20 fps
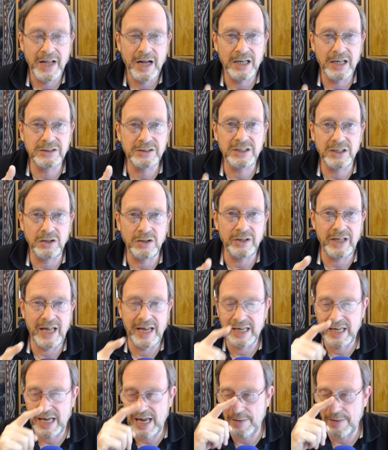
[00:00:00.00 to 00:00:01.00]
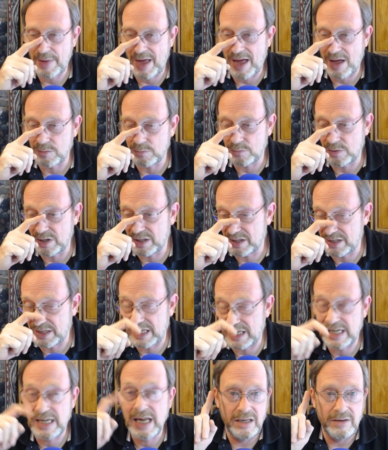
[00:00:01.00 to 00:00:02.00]
until they came out with
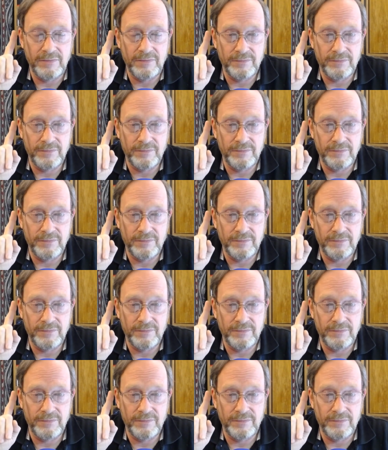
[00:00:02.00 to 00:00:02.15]
the